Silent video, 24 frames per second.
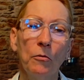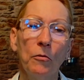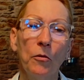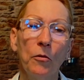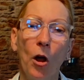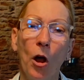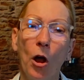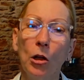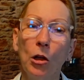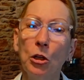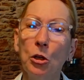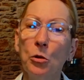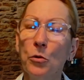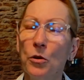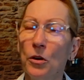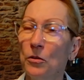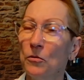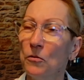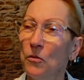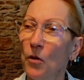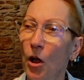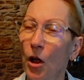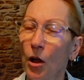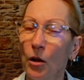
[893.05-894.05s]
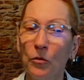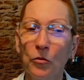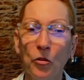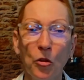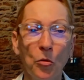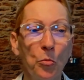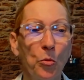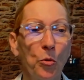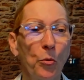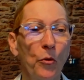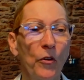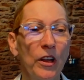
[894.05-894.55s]
for all who are involved
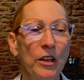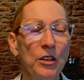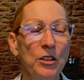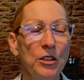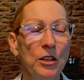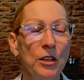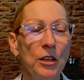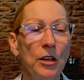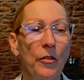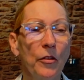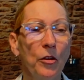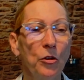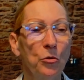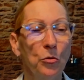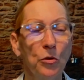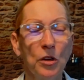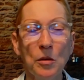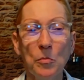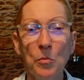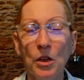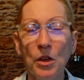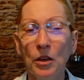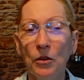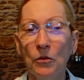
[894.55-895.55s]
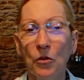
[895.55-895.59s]
in prevention and the treatment